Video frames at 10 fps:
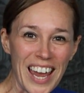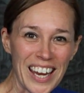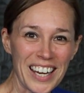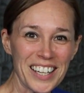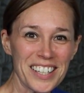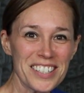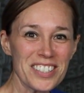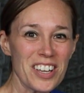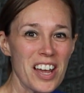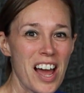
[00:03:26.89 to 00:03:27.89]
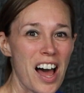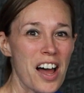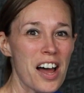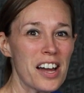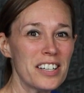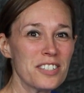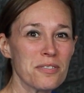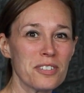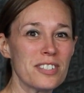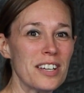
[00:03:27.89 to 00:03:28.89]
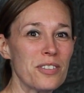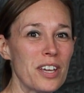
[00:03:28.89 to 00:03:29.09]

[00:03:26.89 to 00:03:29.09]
and I just want to say